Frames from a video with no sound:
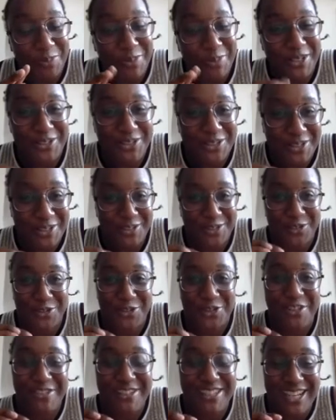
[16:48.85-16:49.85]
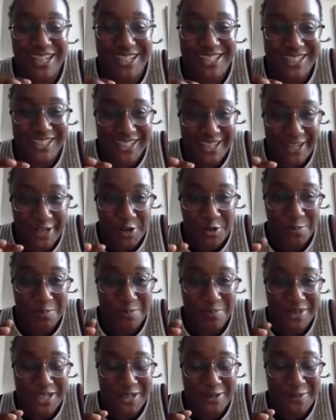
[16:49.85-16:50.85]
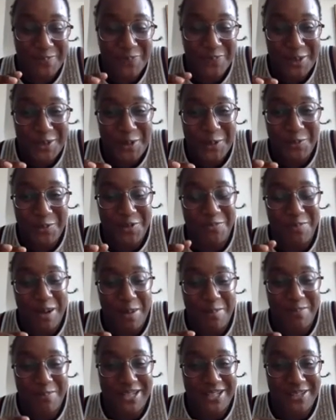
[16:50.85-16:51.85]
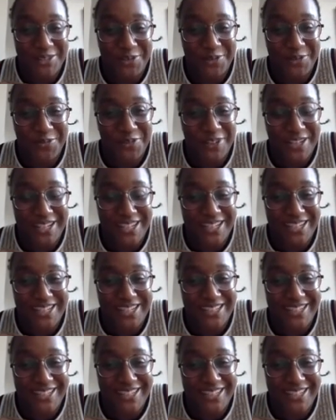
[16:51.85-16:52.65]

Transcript: Because the scooter has actually helped me with my mental fitness.